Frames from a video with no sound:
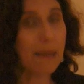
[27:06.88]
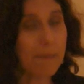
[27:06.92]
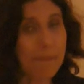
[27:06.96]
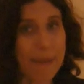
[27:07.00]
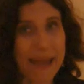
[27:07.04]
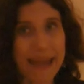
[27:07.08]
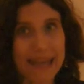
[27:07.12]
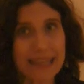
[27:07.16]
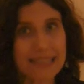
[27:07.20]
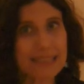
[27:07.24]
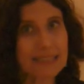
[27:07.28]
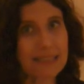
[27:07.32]
he
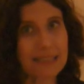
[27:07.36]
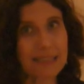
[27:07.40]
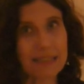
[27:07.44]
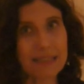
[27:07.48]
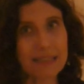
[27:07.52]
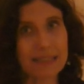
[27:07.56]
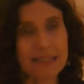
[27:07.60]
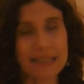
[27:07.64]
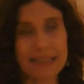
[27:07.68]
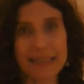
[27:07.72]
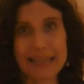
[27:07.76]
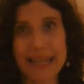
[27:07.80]

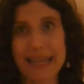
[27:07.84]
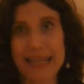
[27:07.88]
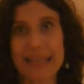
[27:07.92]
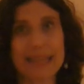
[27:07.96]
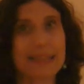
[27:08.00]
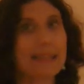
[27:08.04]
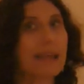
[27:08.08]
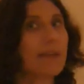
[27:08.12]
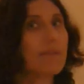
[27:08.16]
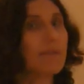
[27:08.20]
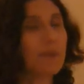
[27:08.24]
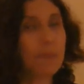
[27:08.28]
painted
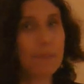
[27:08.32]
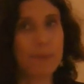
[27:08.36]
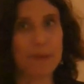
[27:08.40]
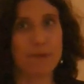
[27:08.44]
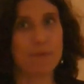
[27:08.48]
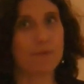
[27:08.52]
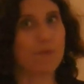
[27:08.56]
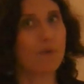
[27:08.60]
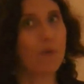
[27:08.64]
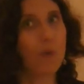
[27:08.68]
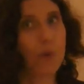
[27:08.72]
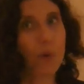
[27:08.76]
like never
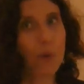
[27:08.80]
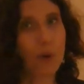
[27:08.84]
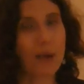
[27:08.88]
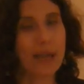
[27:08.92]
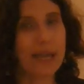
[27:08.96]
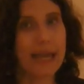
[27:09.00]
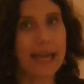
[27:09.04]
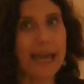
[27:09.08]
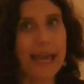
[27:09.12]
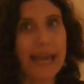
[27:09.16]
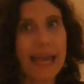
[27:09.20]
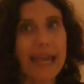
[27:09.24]
before.
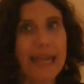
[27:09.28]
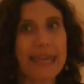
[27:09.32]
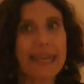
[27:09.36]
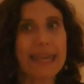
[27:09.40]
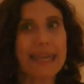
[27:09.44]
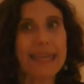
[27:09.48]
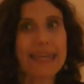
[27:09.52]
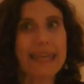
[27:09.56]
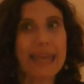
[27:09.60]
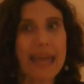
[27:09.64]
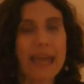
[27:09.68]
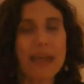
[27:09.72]

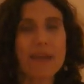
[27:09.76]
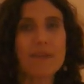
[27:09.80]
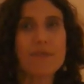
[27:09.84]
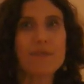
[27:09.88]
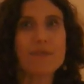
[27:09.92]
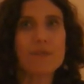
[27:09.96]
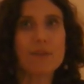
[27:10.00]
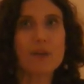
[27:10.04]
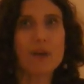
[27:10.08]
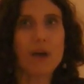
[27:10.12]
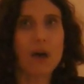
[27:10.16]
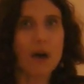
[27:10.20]
He
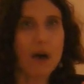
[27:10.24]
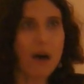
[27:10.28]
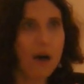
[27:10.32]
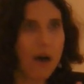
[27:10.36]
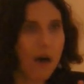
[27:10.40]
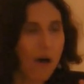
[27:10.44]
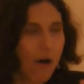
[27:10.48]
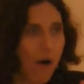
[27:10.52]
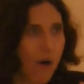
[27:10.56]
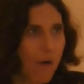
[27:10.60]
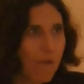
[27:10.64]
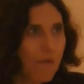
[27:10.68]
gave
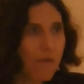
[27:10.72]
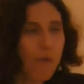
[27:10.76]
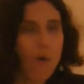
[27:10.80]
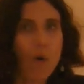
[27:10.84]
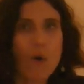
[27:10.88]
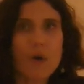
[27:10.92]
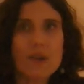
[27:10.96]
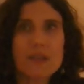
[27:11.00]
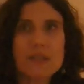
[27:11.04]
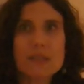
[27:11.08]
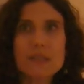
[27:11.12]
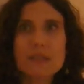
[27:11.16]
a
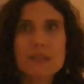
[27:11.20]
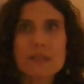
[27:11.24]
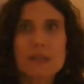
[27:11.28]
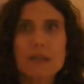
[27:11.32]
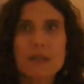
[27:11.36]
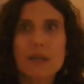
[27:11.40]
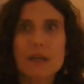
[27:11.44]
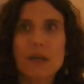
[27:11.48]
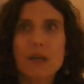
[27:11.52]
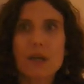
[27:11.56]
voice